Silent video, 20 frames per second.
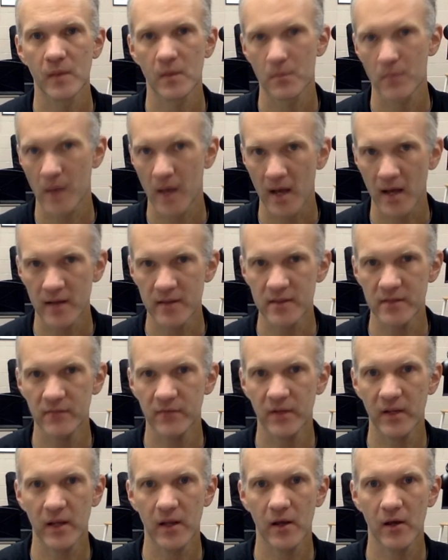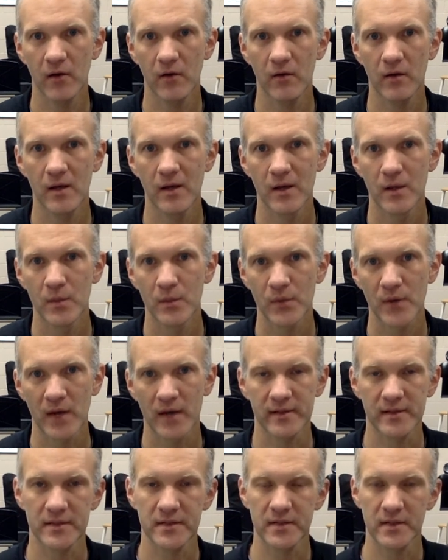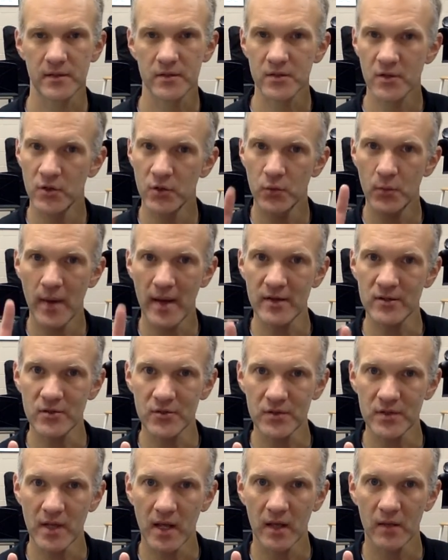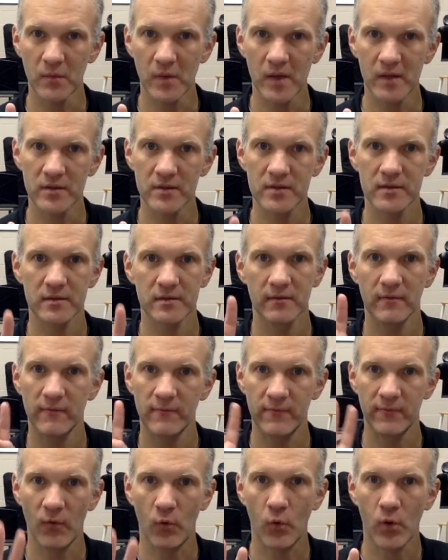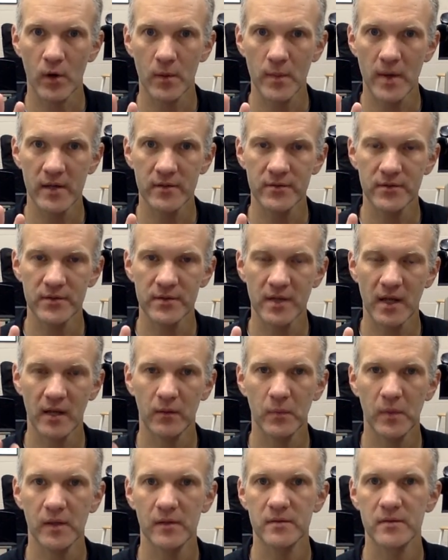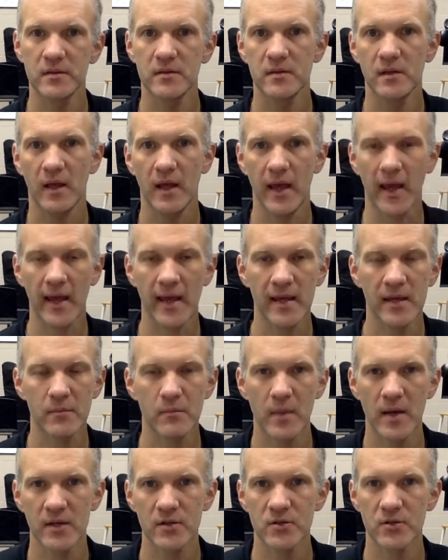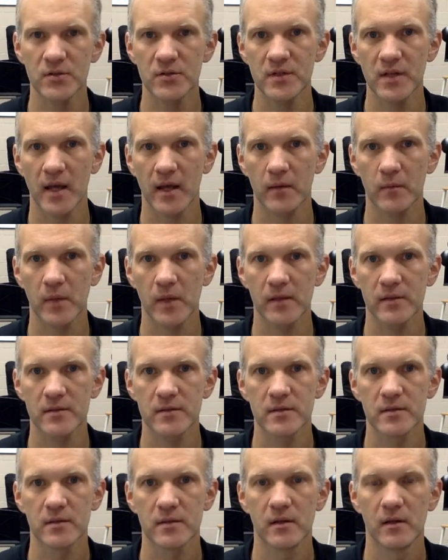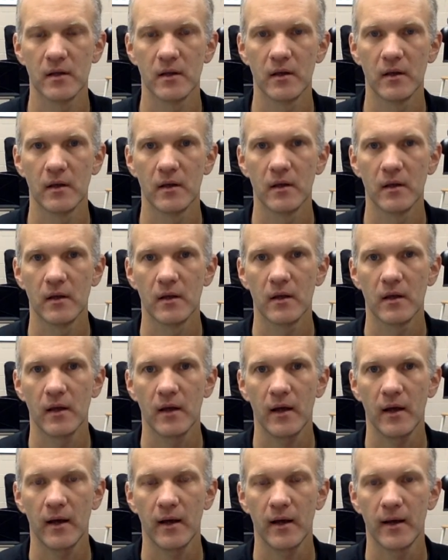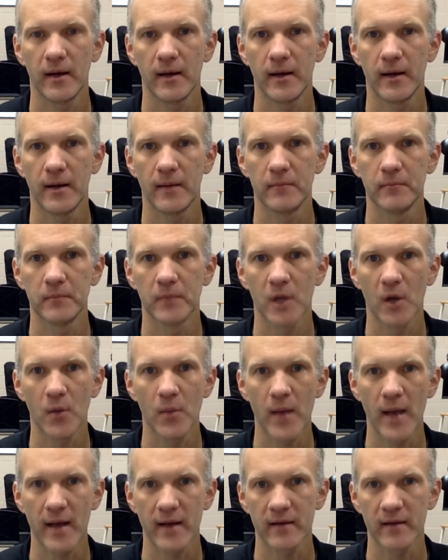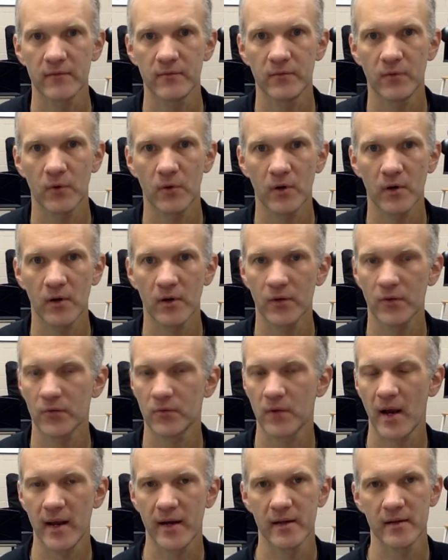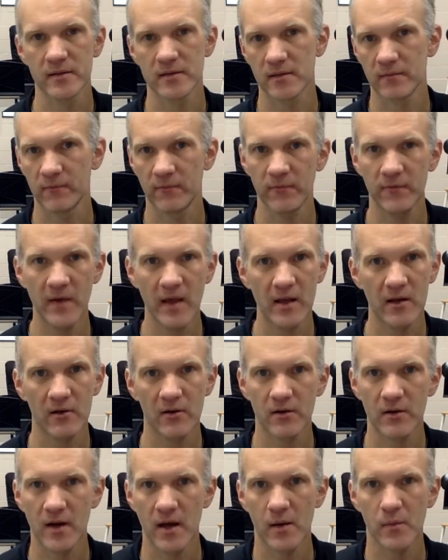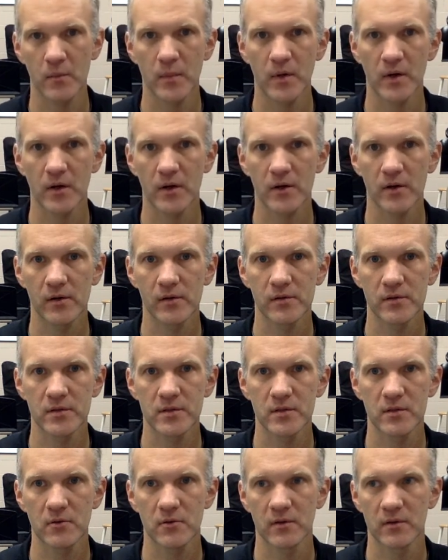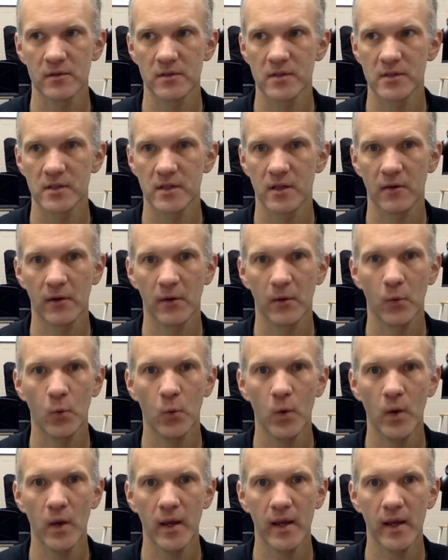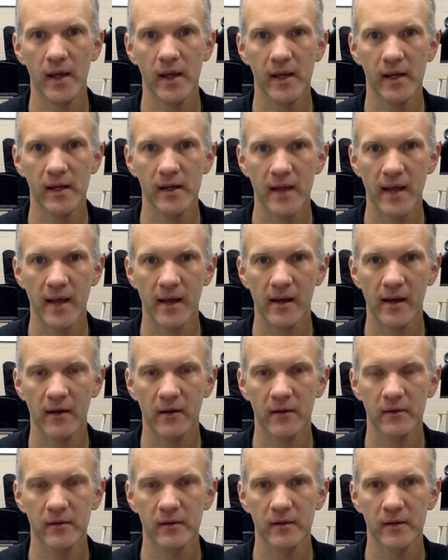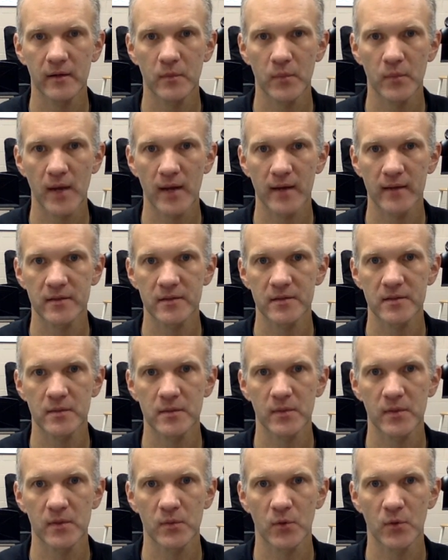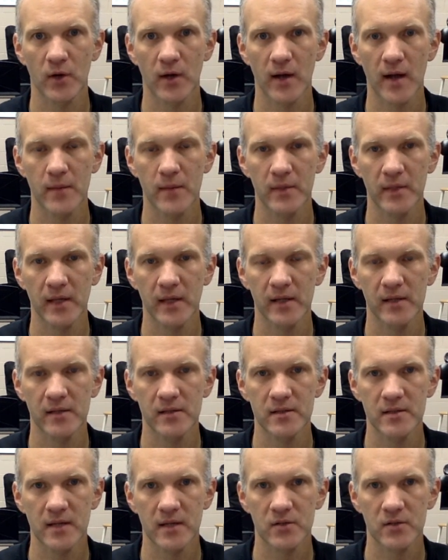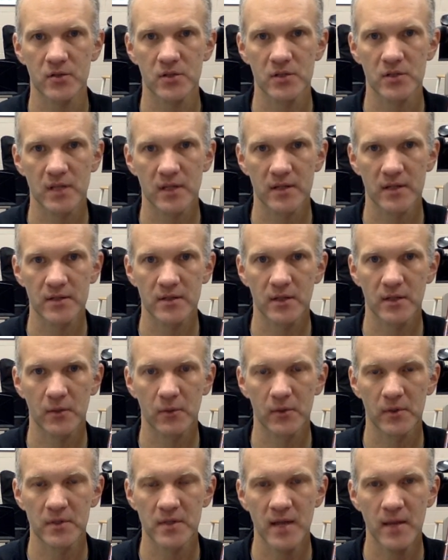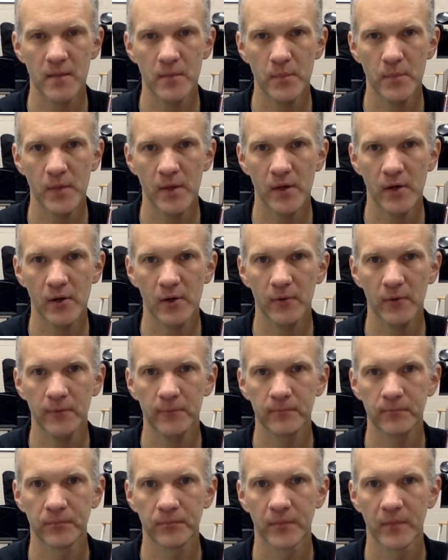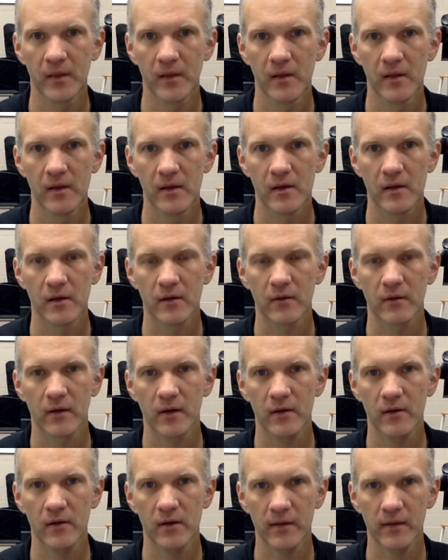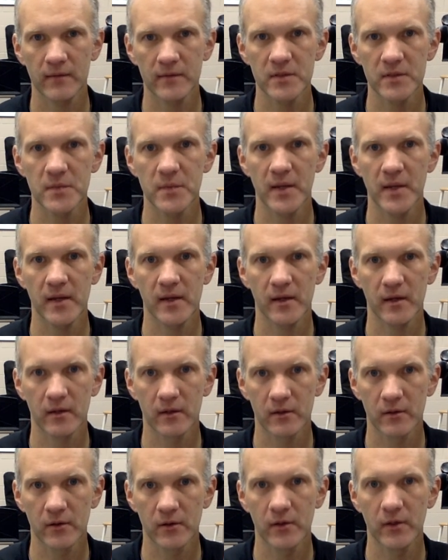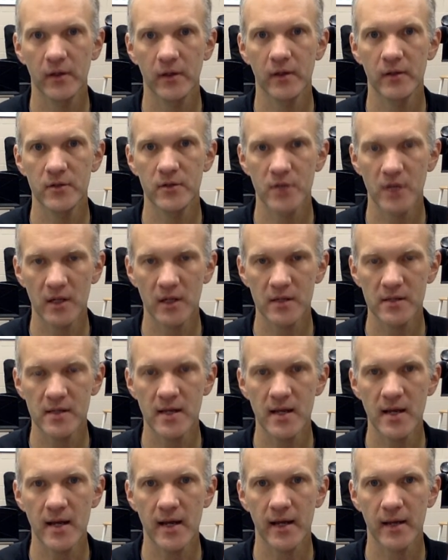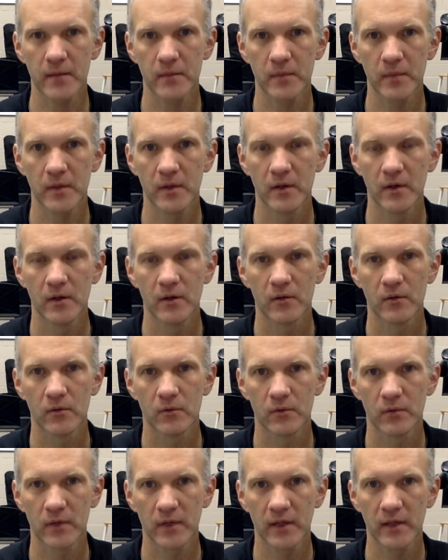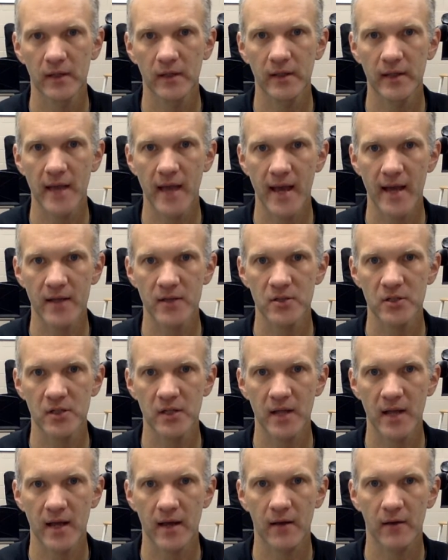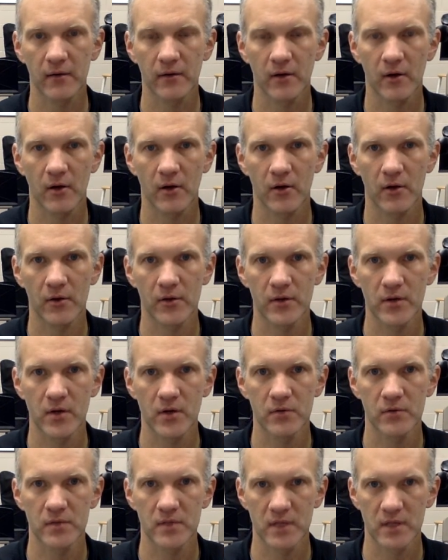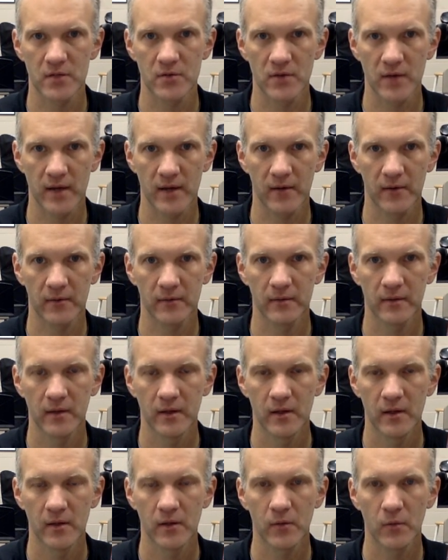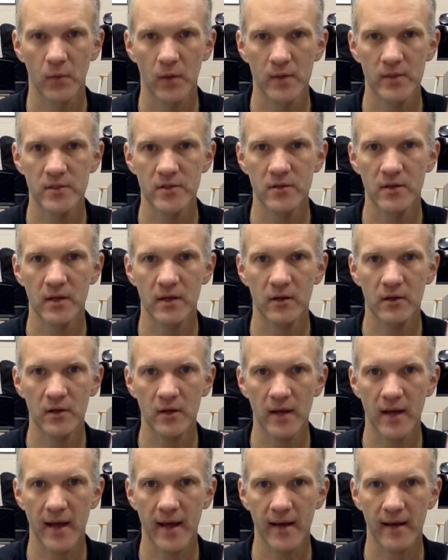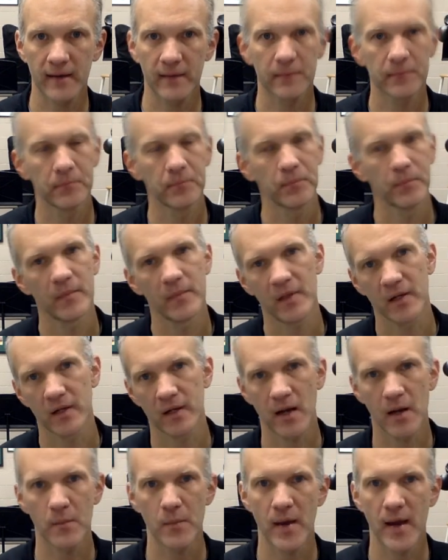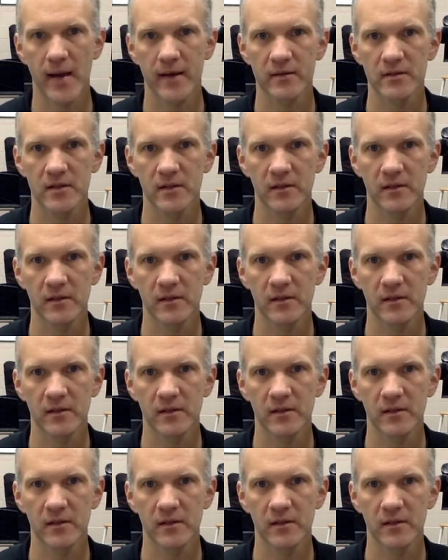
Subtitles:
pause the video, practice in 2 measure segments, 4 measure segments, 8 measure segments. Go back and forth, write in some finger numbers. You can slow it way down and practice some of the more complicated sections at a slower tempo. Okay, you're gonna have to spend a good chunk of time really hashing out all the notes in Dreidel. And once you get good at it, then come back to